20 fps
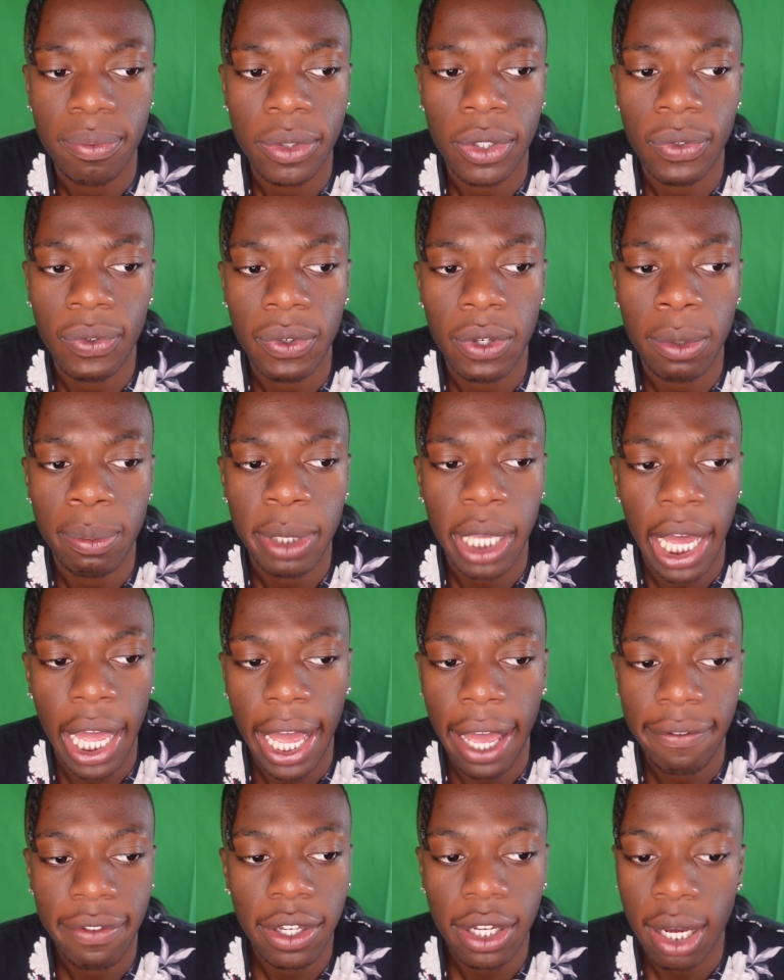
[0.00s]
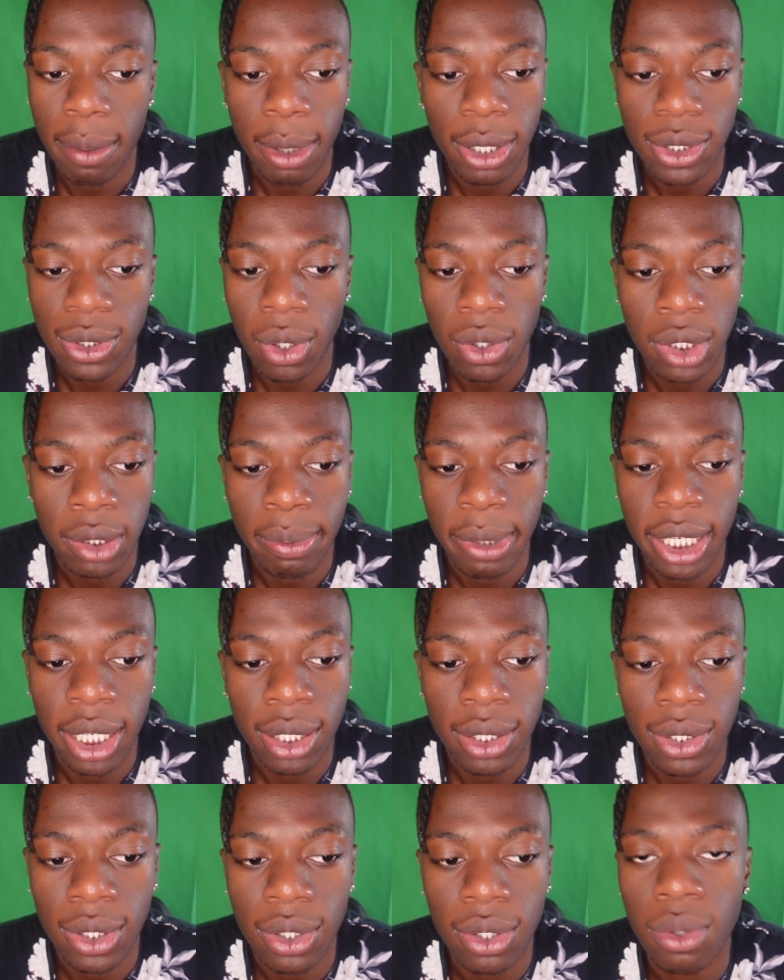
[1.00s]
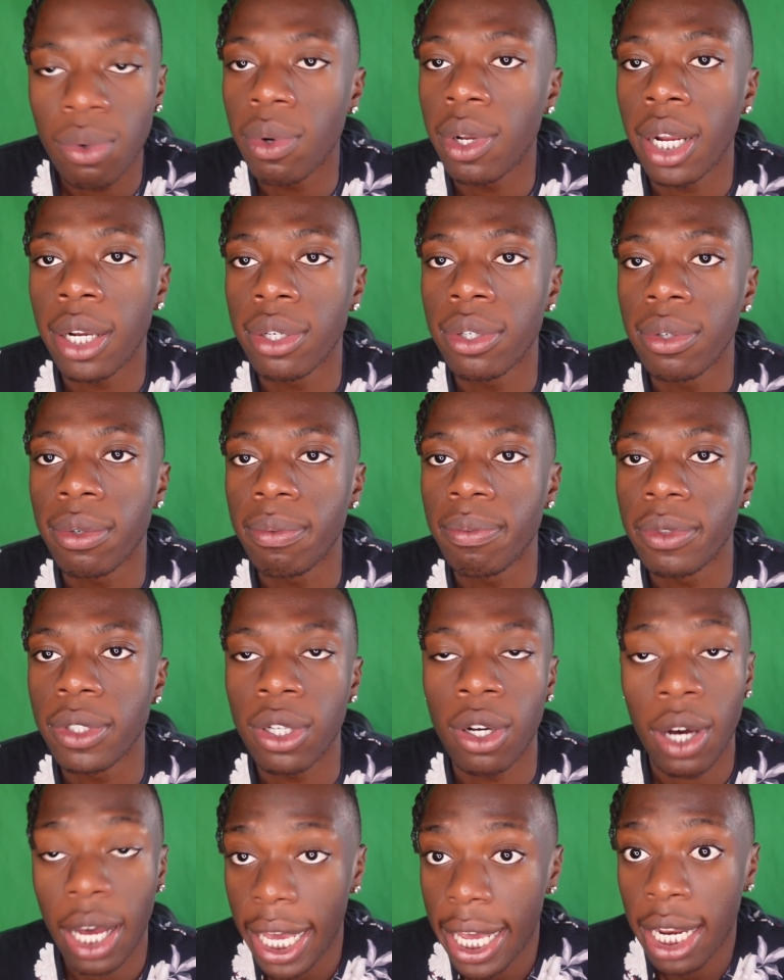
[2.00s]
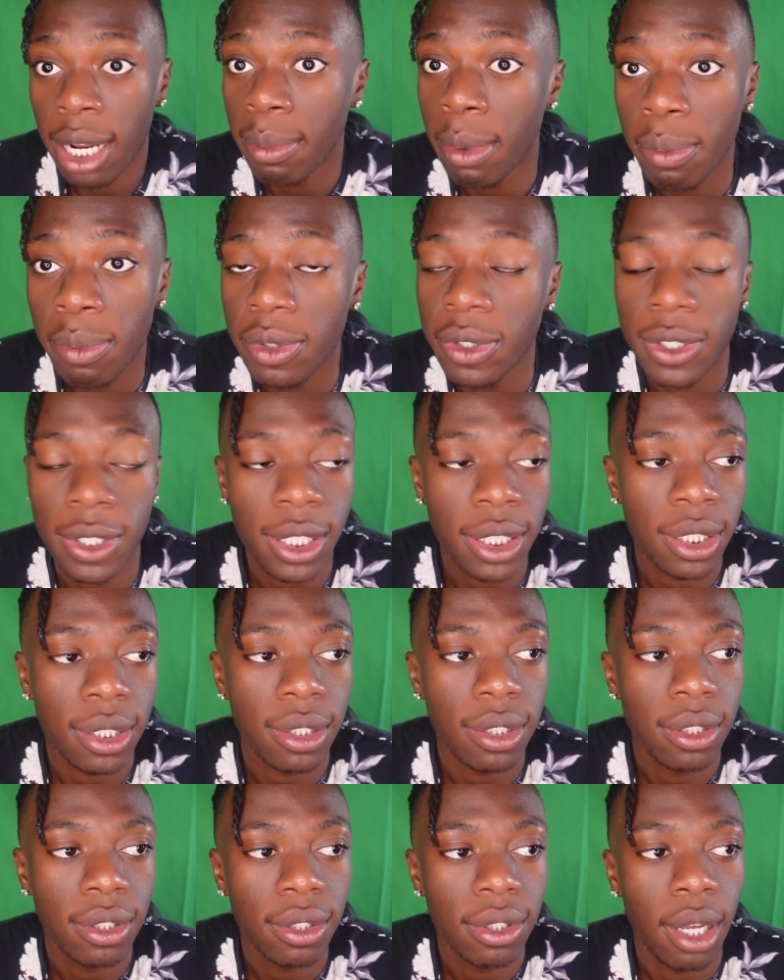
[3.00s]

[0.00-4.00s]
You feel me? I have to come on social media to do what I do. You know, and I'm a musician.